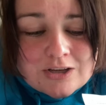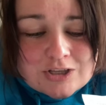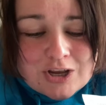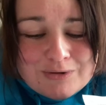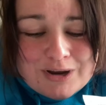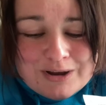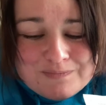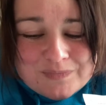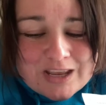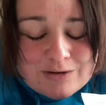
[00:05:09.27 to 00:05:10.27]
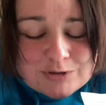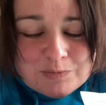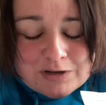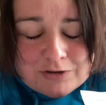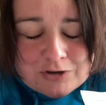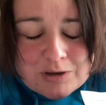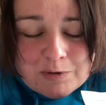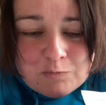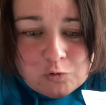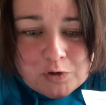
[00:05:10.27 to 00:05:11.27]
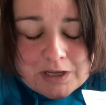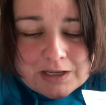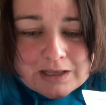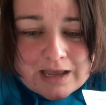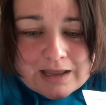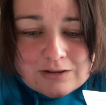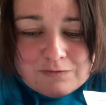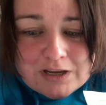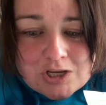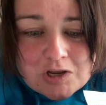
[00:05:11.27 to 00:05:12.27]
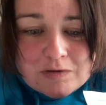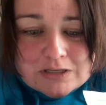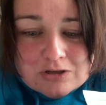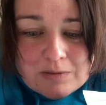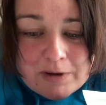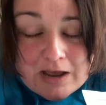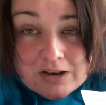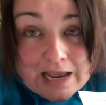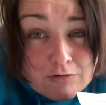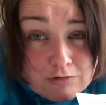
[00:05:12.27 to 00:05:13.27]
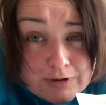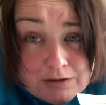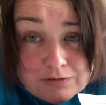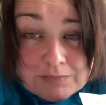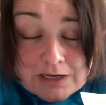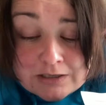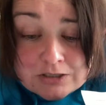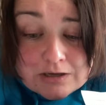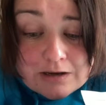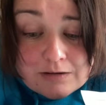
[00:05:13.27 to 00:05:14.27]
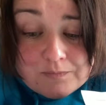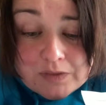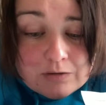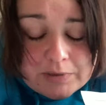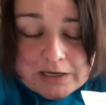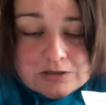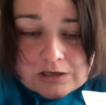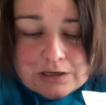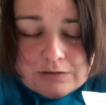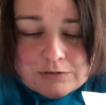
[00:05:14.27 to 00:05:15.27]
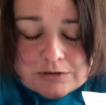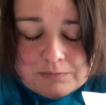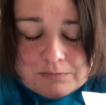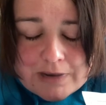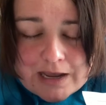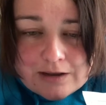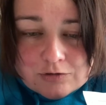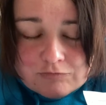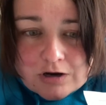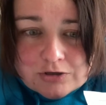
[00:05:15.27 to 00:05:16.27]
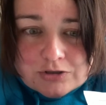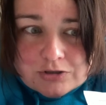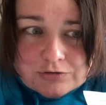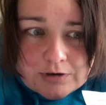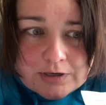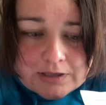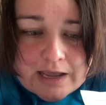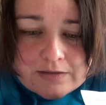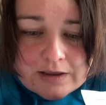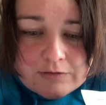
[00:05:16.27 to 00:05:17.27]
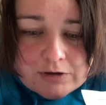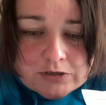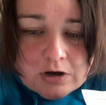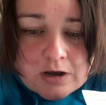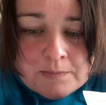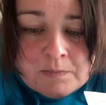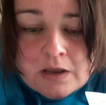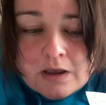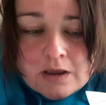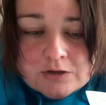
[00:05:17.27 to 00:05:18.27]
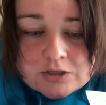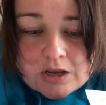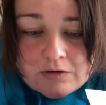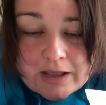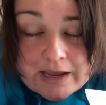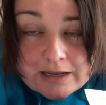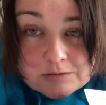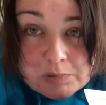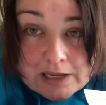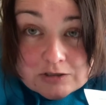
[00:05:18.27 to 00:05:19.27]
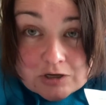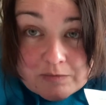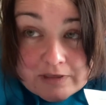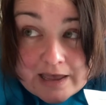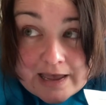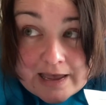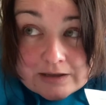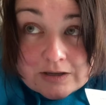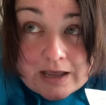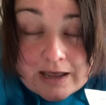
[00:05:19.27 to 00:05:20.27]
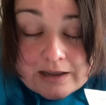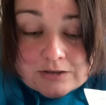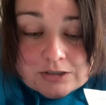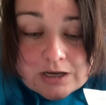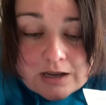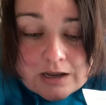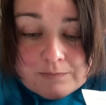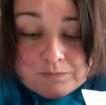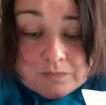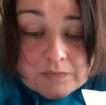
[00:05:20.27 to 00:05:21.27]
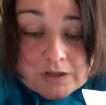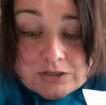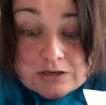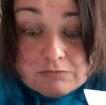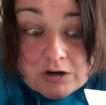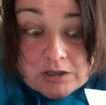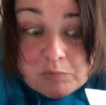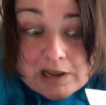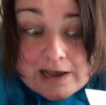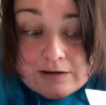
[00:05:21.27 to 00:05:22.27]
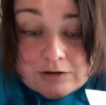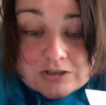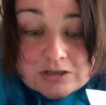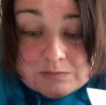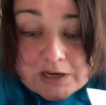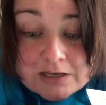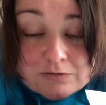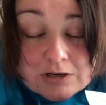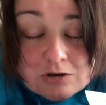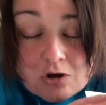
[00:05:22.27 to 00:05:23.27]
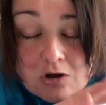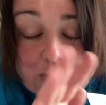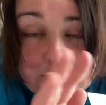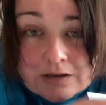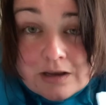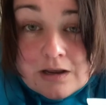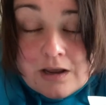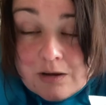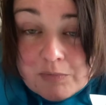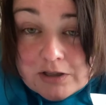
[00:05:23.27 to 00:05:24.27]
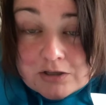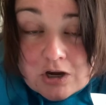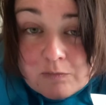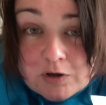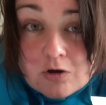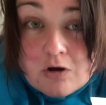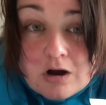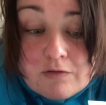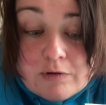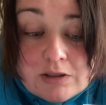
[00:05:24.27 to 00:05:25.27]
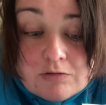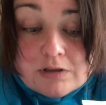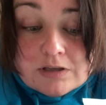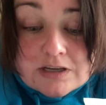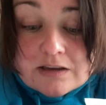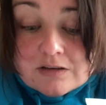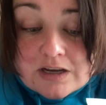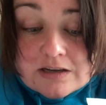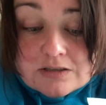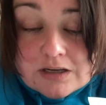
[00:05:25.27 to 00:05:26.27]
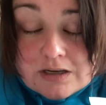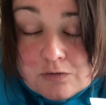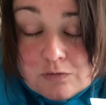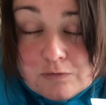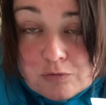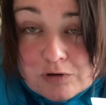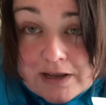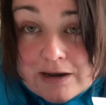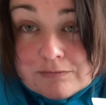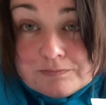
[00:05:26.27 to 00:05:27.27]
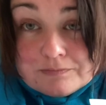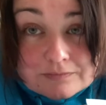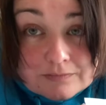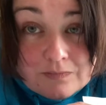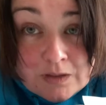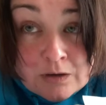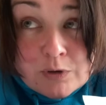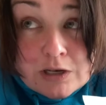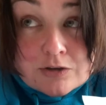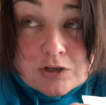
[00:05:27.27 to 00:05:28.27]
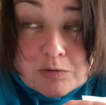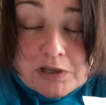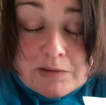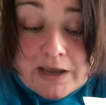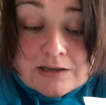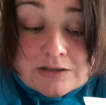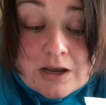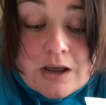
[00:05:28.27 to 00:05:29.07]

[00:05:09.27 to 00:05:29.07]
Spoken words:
So it was a bit of a nightmare morning, and the venue is about an hour away from me, so basically it was a mad rush to try and get there in time. So I had to plait up there, and I did a running plait because his mane's very long, and by the time we got halfway through the second test it had all fallen out and we looked a complete mess.